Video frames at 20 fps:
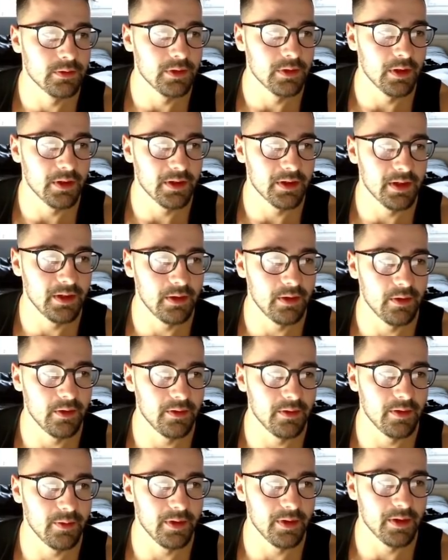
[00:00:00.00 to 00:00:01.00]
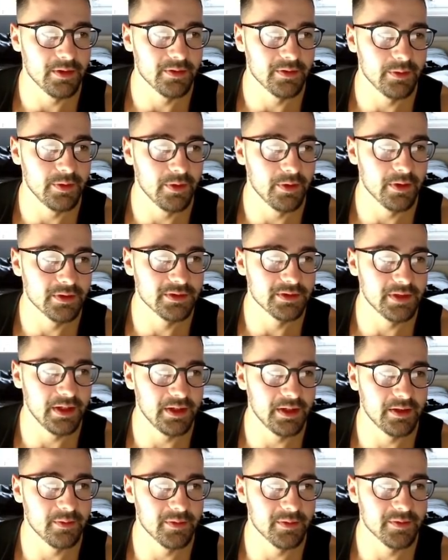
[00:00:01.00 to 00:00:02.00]
Okay, look, there we go. So we've got a snake
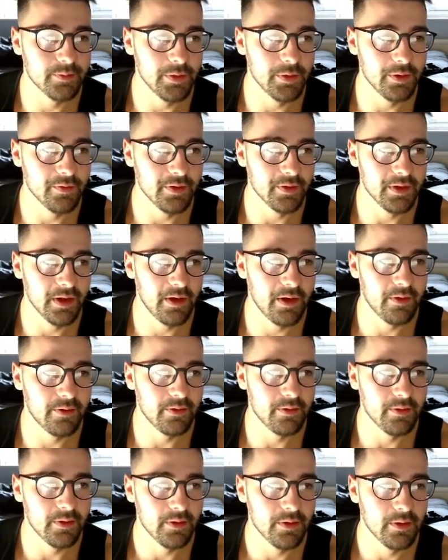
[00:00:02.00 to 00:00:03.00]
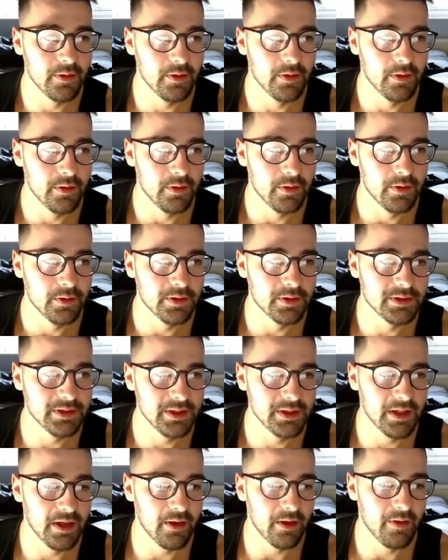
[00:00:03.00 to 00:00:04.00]
and it's moving now. See
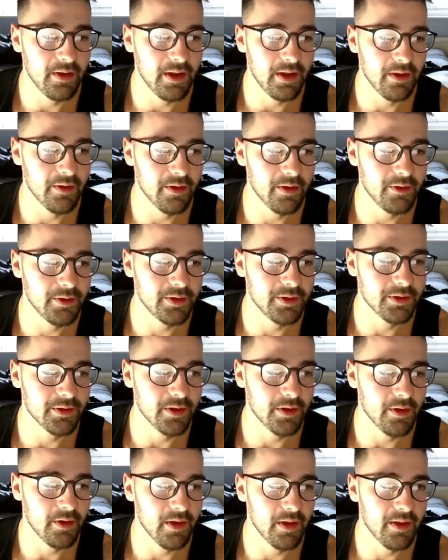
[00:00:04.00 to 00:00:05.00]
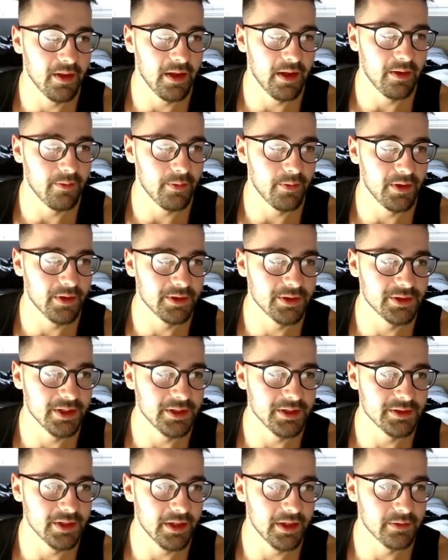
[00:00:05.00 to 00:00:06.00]
how there though you can go like that. We've got to change
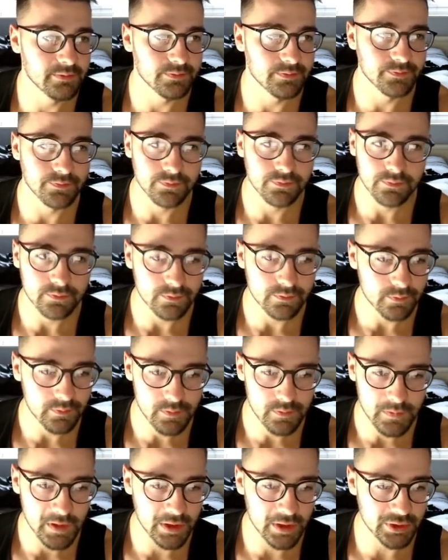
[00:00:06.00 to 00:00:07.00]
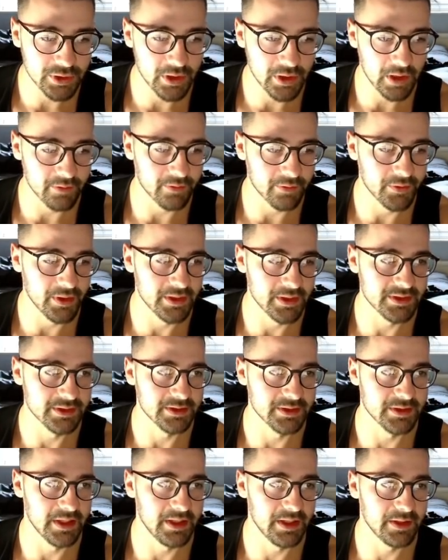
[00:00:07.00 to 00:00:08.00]
that because you can't reverse in
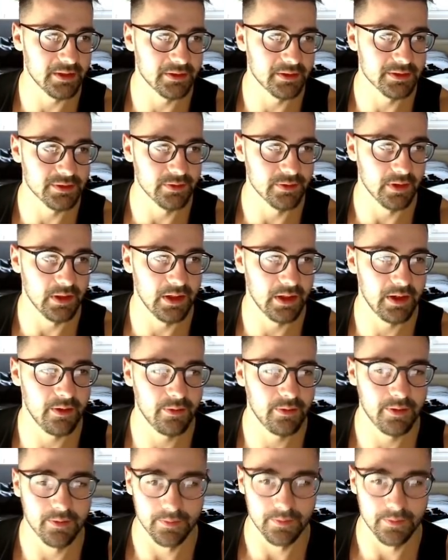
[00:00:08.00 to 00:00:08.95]
snake. It's not allowed.